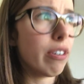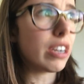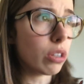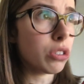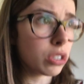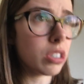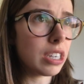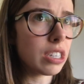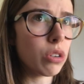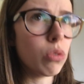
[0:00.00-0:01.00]
really
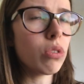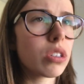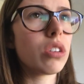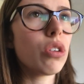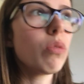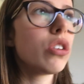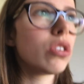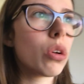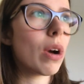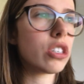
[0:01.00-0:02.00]
consolidating it all, because I don't want to
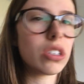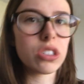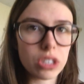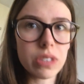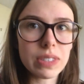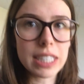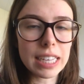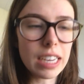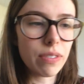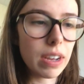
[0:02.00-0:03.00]
do the questions just for the
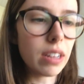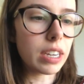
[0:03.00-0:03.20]
sake of it.